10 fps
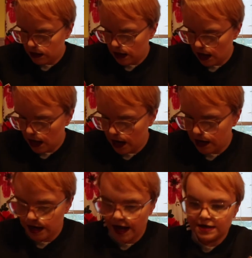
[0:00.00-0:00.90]
The
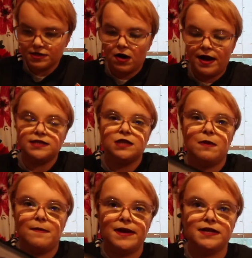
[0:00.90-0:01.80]
next item
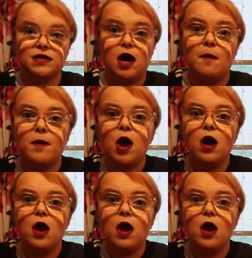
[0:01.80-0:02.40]
I picked up